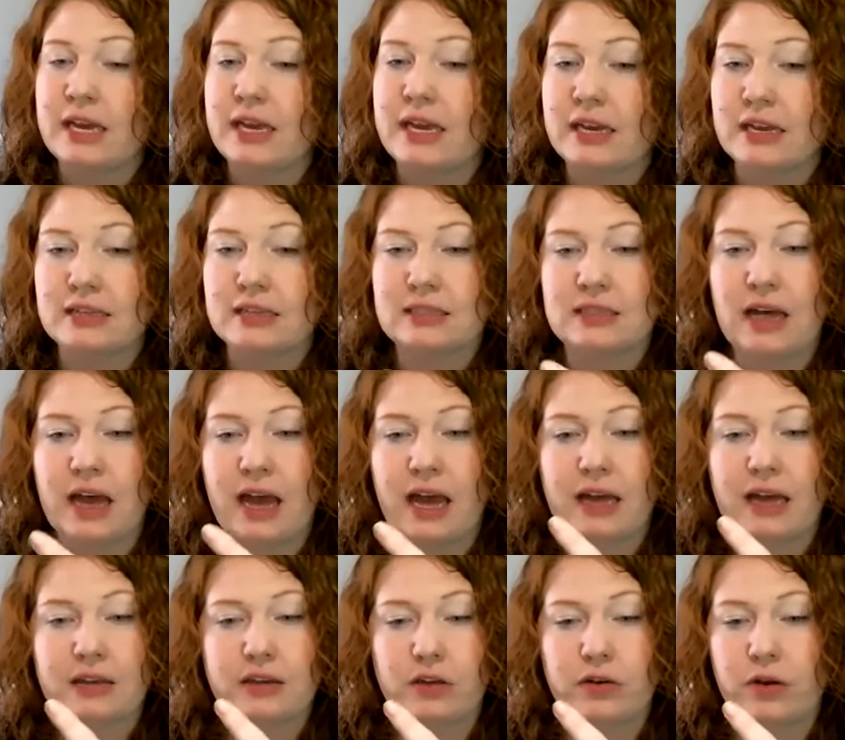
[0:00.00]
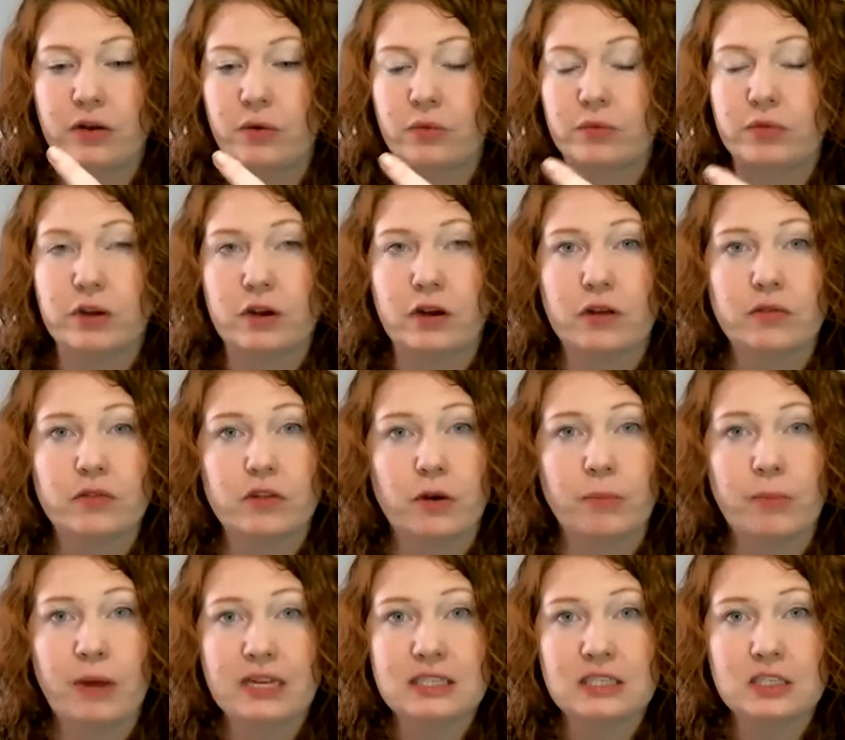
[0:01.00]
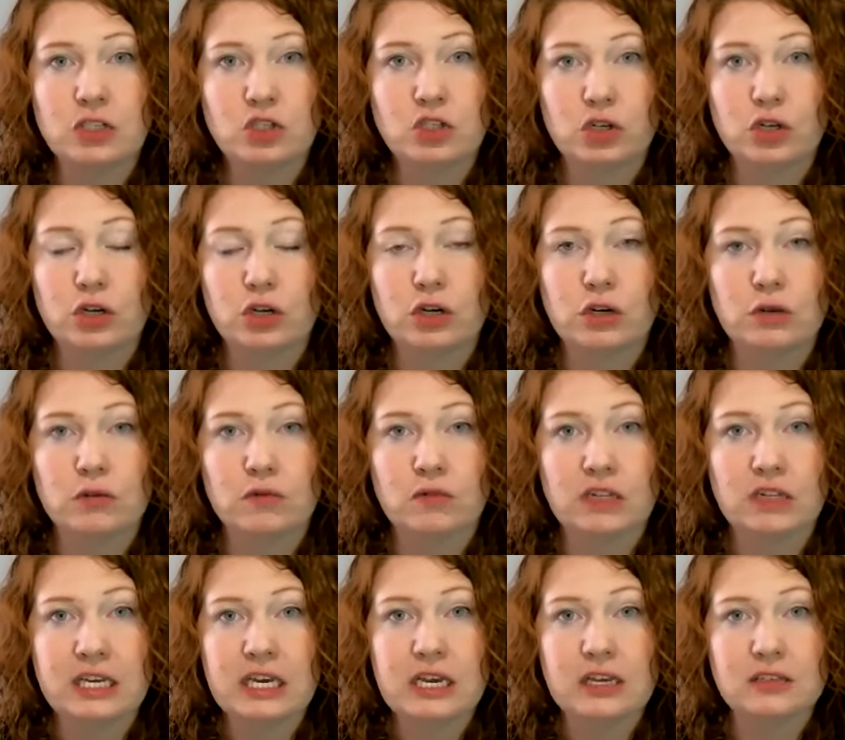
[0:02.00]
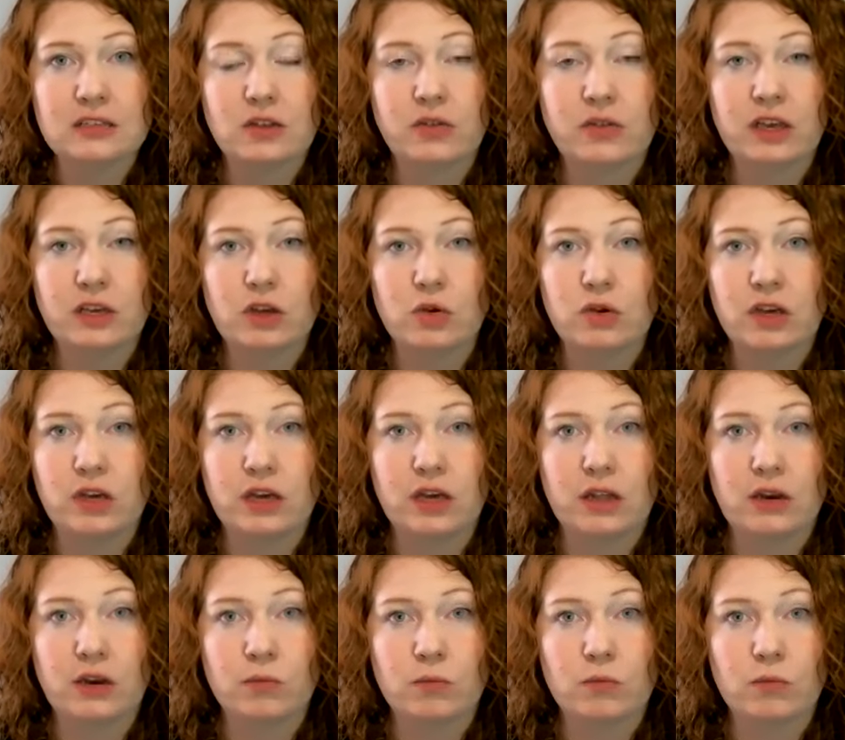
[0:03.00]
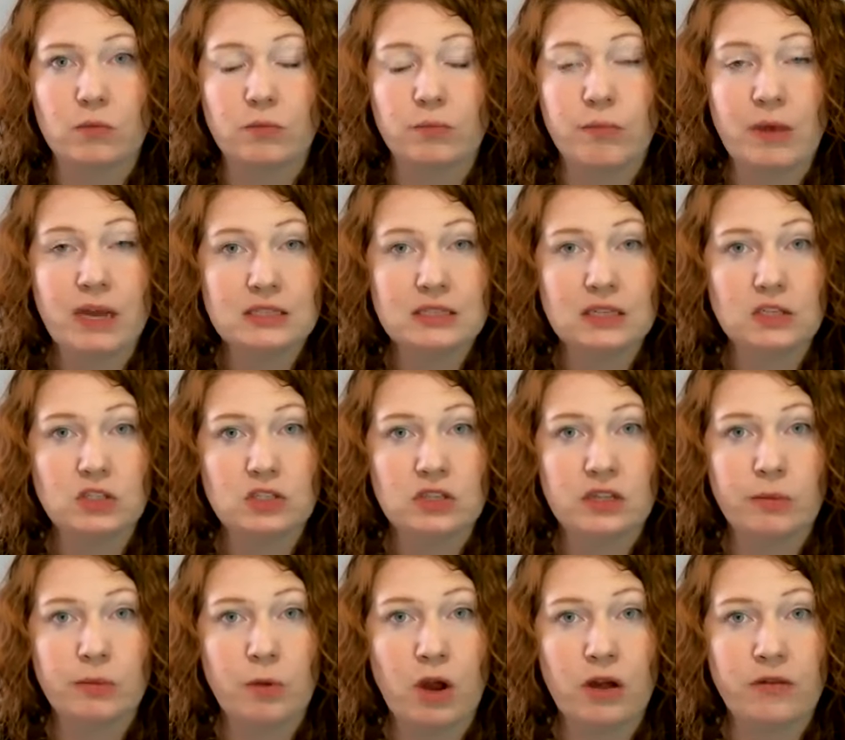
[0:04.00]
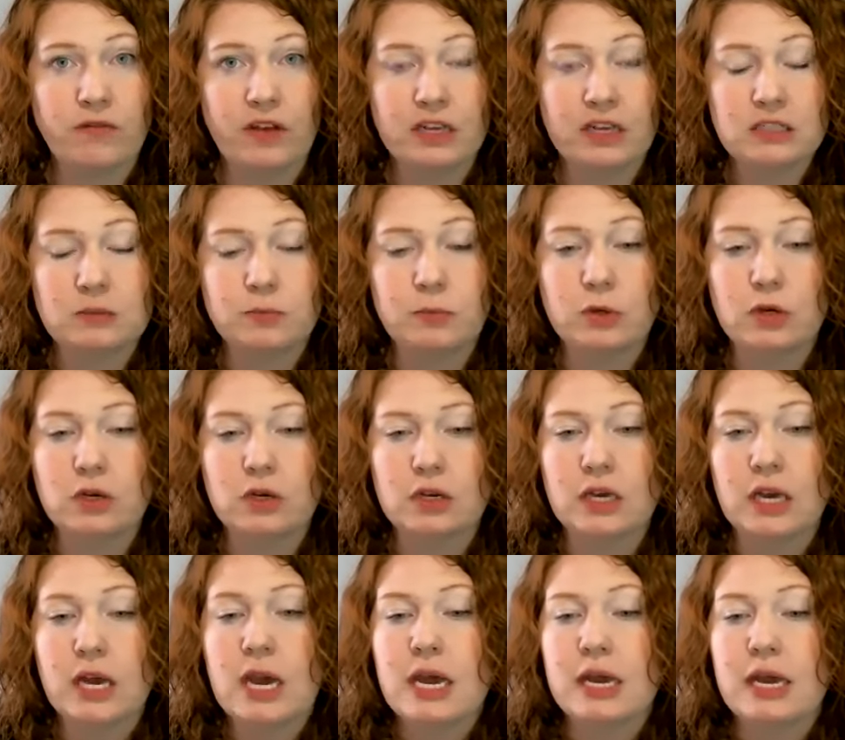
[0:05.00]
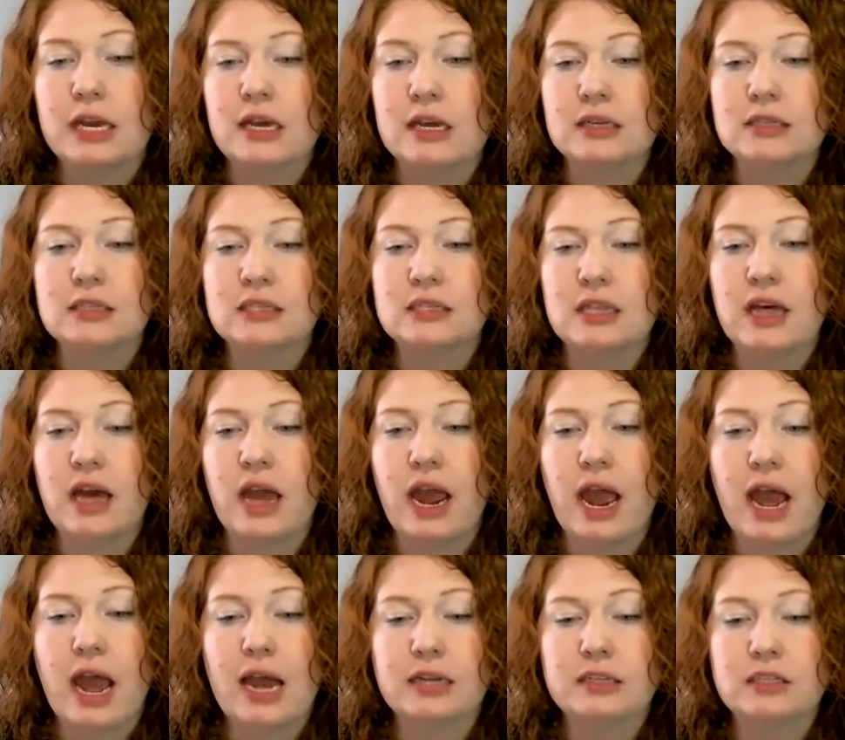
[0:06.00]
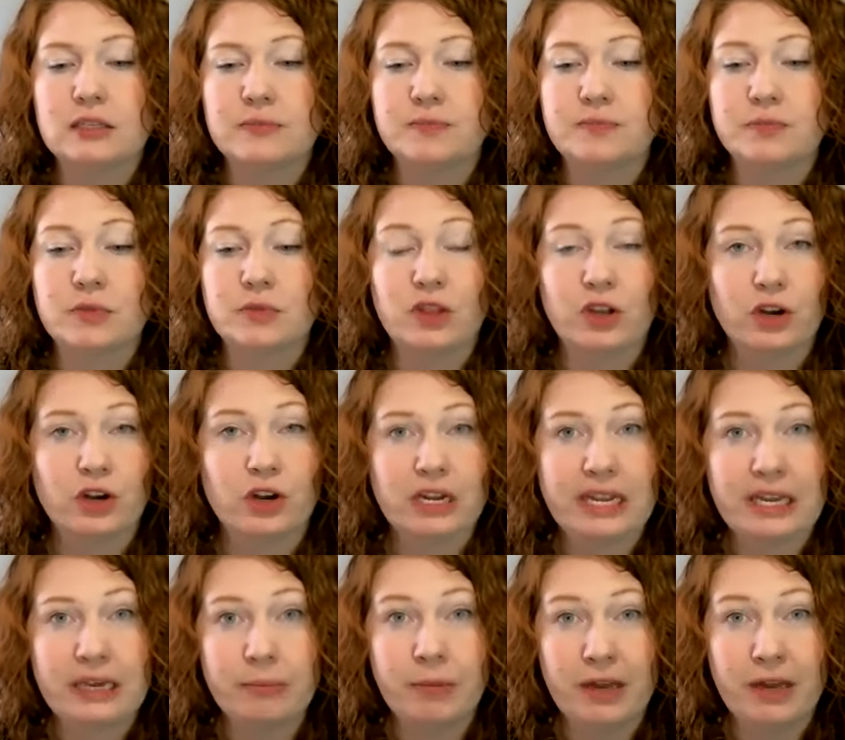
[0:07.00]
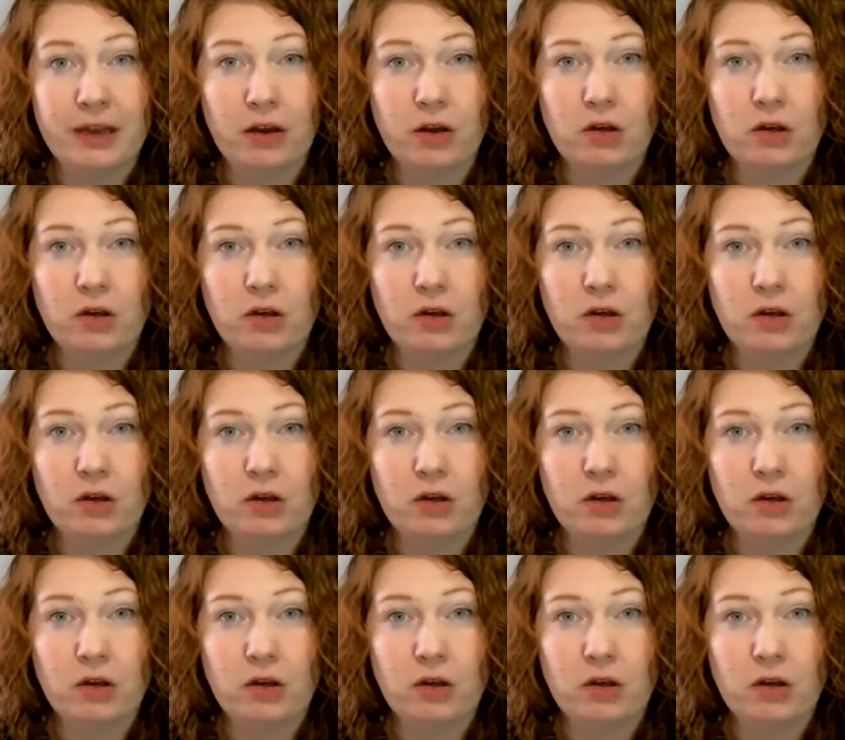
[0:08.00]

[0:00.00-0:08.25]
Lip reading: Is that, their messenger link so that you can message them on Facebook? Is that their email?